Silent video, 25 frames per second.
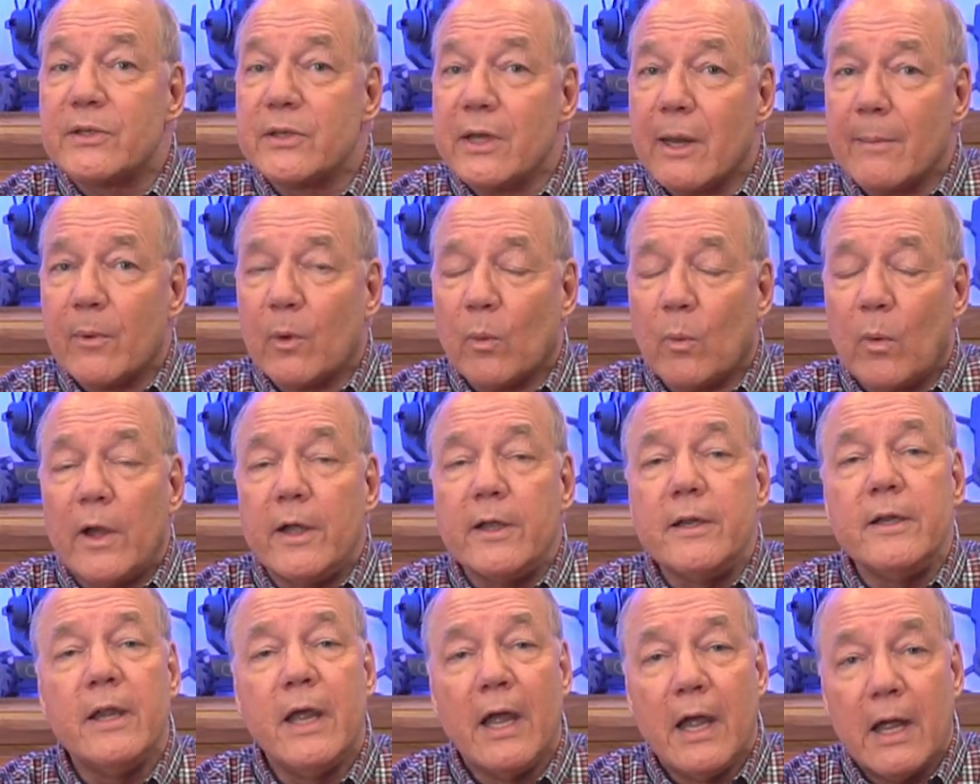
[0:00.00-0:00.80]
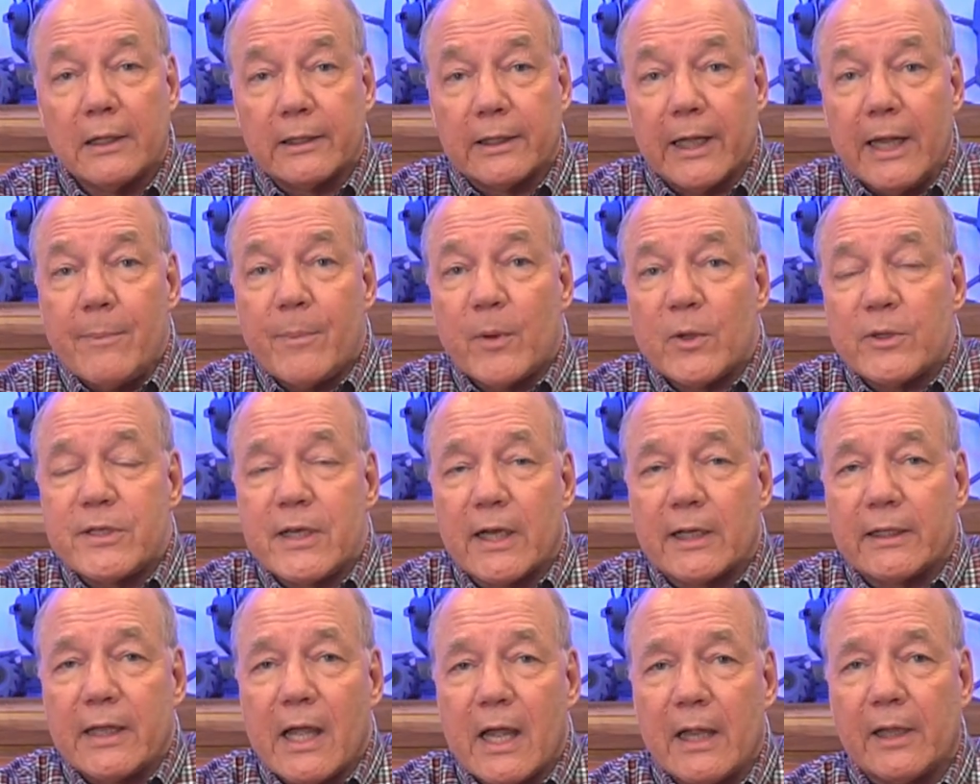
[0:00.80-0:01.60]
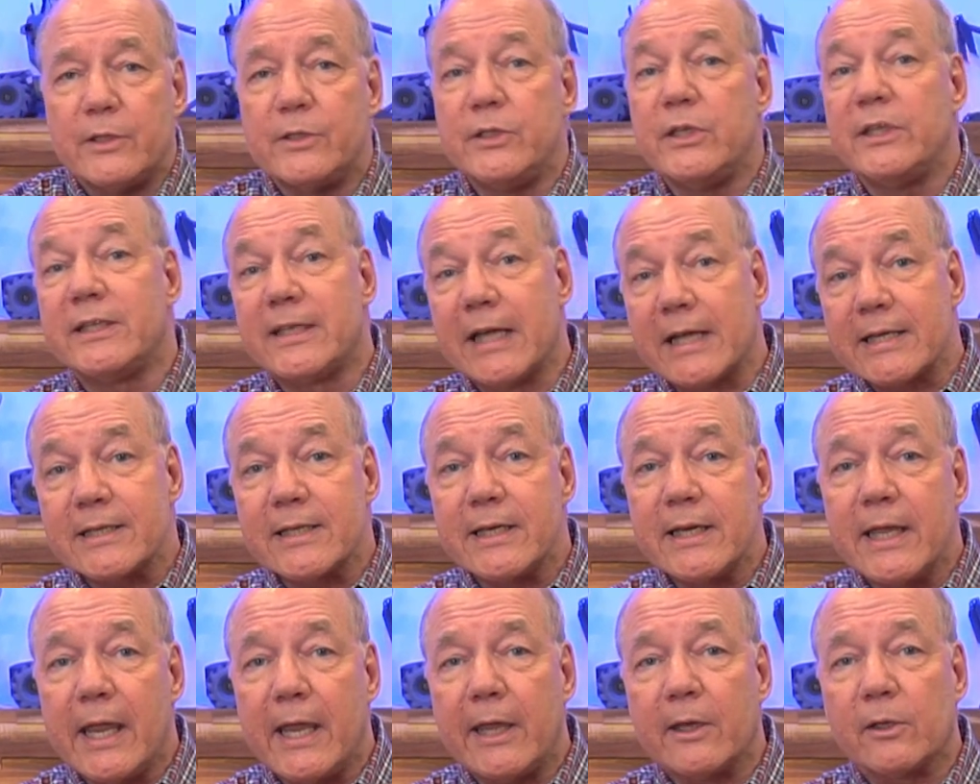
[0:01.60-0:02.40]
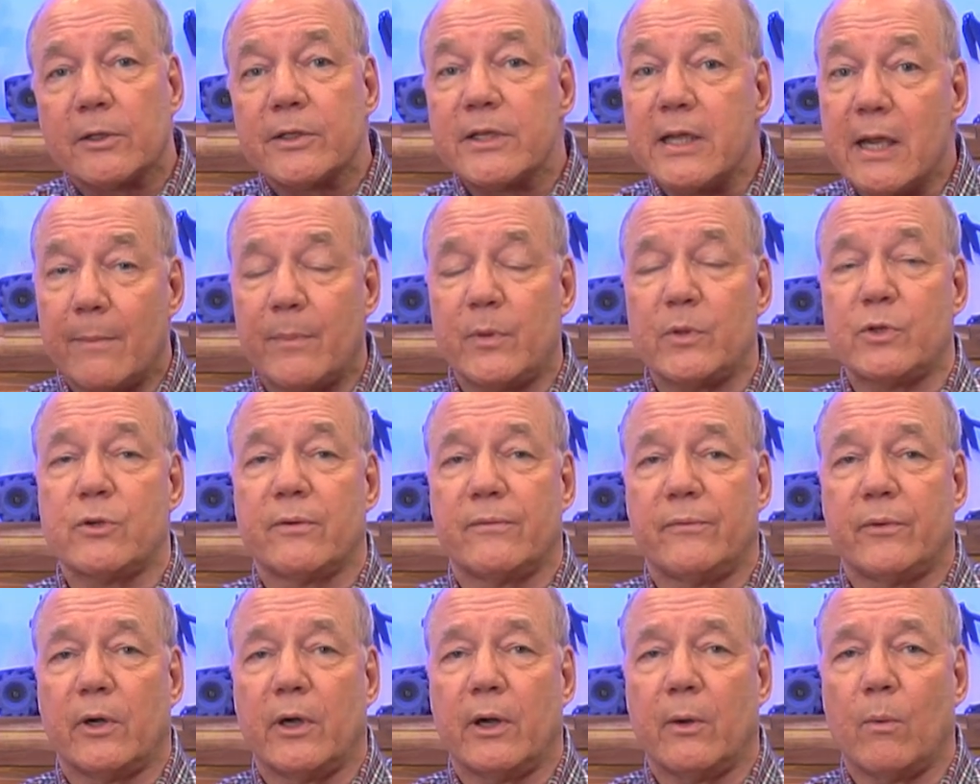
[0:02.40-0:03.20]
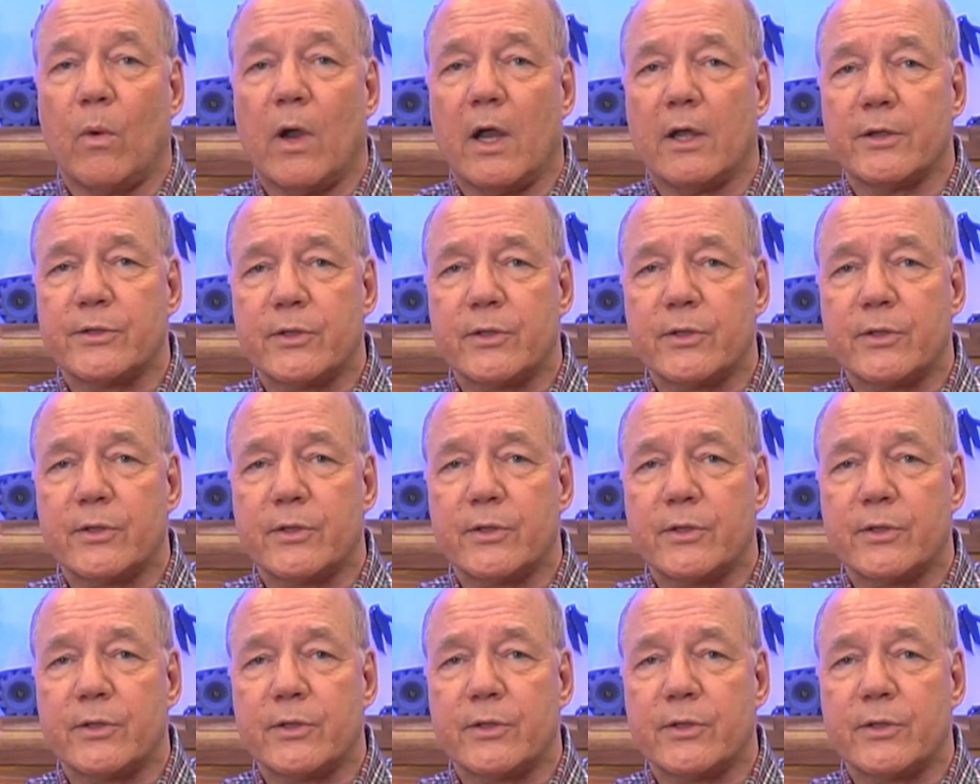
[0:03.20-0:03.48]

Number one, LiPo technology doesn't handle temperature very well.